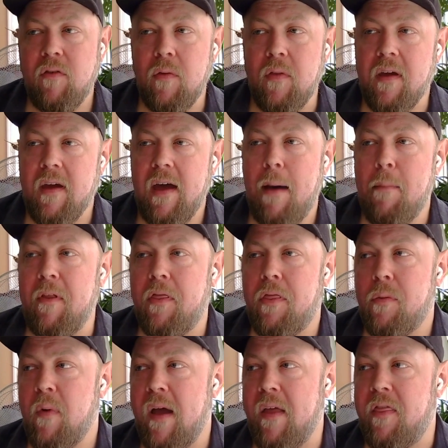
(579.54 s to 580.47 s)
so the common
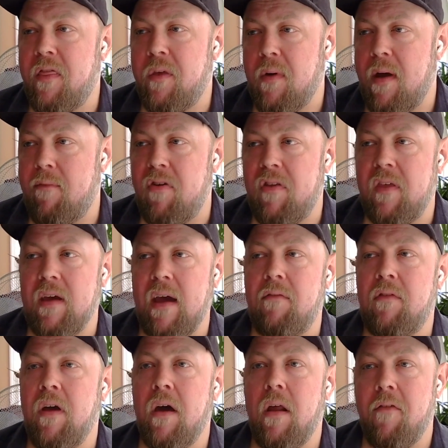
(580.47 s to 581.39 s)
thread through everything
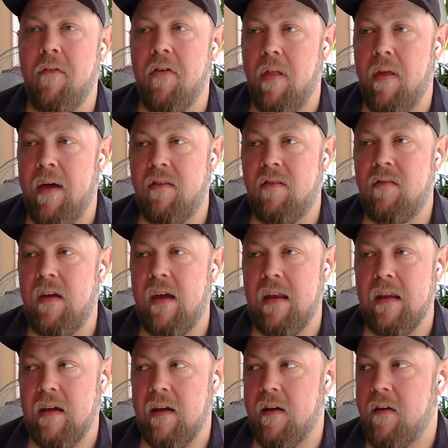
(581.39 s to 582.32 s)
I've done over the last
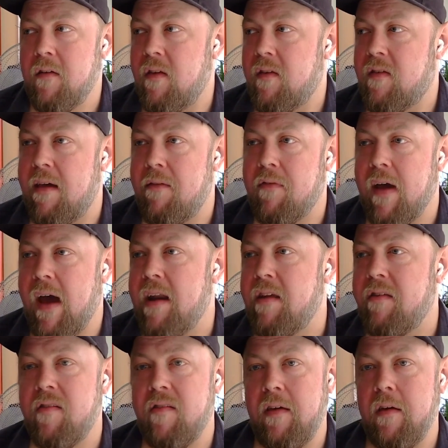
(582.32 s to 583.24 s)
10 years is I've
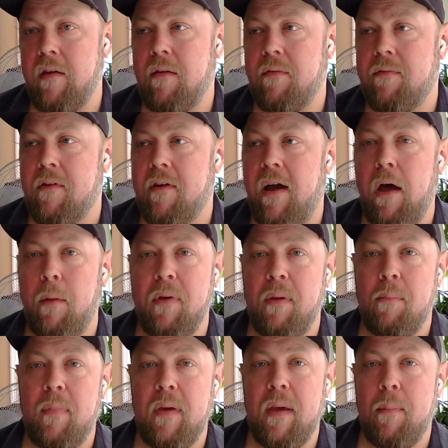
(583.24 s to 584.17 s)
got a skill for
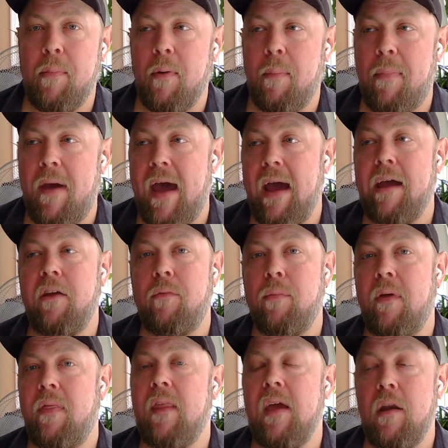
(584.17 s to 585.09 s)
helping people package
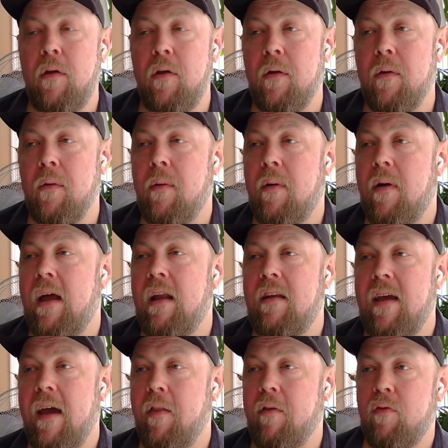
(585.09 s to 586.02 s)
what they do
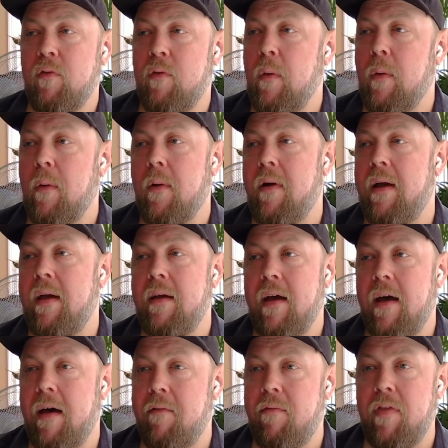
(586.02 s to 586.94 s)
and tell a
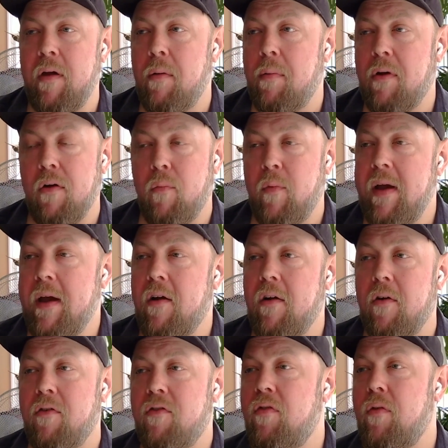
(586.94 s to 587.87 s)
story of their
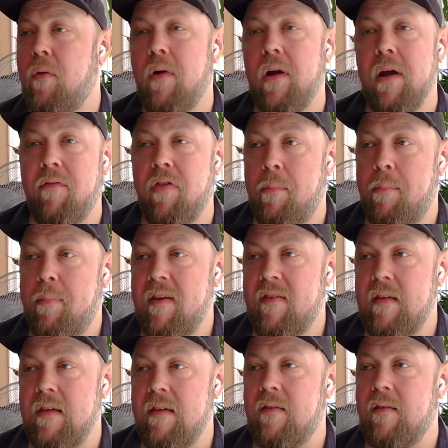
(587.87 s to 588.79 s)
career, a story of their
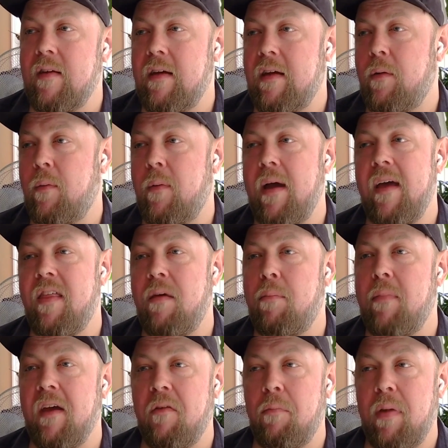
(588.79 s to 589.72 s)
business in a way
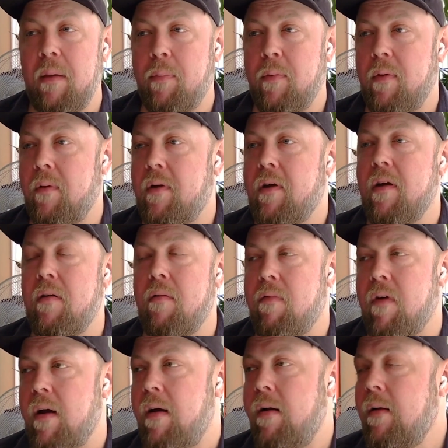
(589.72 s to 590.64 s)
that makes people
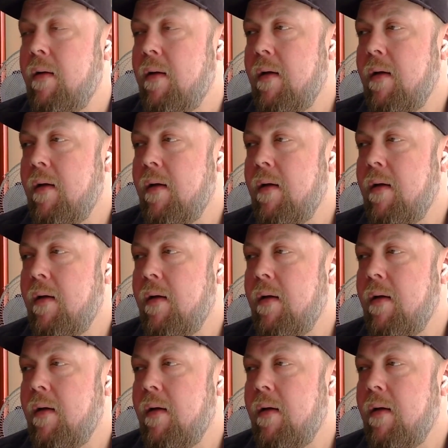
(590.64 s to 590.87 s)
convert.